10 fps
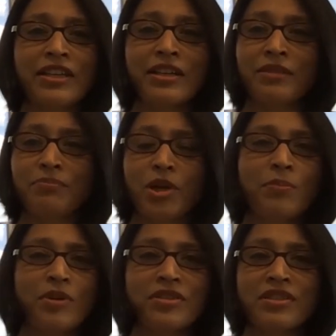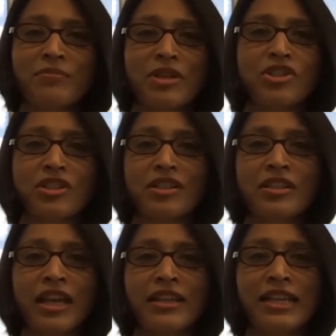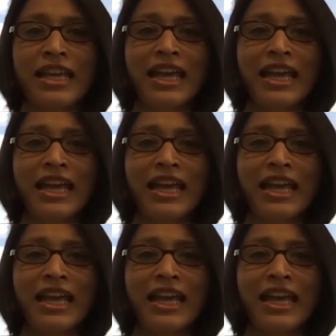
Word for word: a purpose, a mission, and